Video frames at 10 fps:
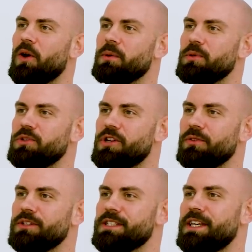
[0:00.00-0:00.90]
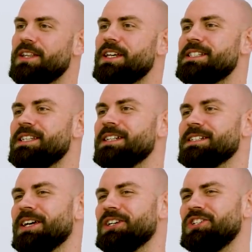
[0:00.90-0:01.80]
lot of people don't is that they see it
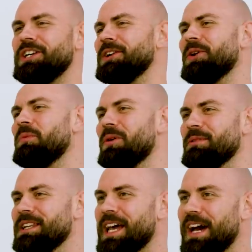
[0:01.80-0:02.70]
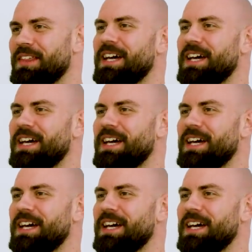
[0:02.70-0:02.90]
as like shitting on women now.